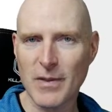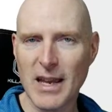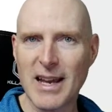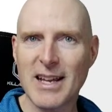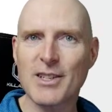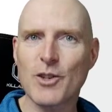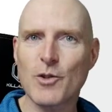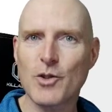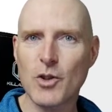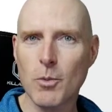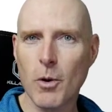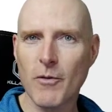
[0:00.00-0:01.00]
So
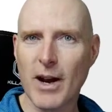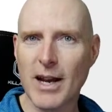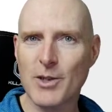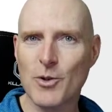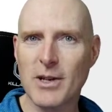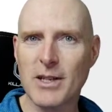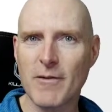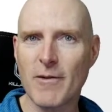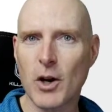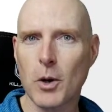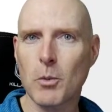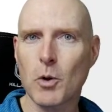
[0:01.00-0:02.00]
supervisor is a
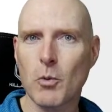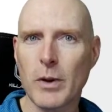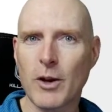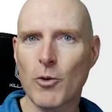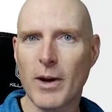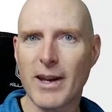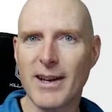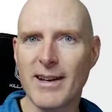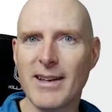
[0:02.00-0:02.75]
variable we created